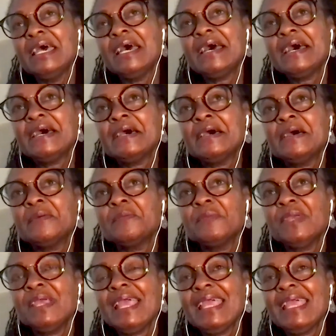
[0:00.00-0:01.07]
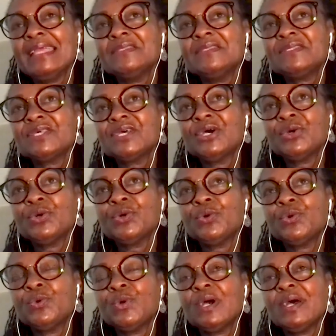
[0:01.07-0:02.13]
And
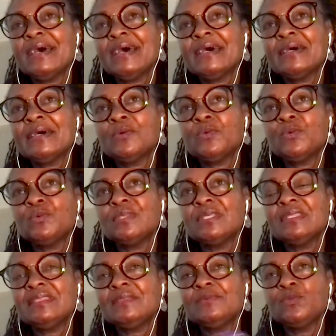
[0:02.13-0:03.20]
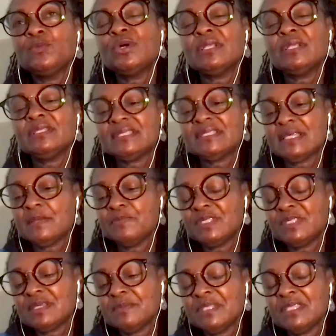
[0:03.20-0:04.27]
so
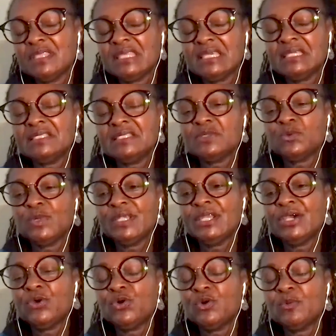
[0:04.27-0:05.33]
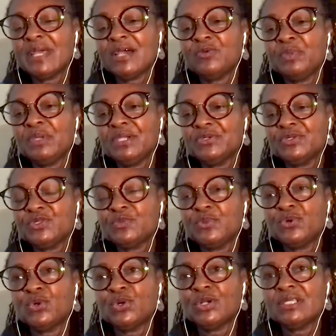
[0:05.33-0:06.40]
some of the things that we know about peer
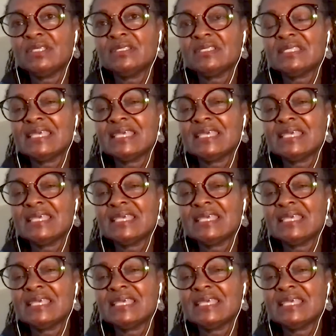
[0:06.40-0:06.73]
support is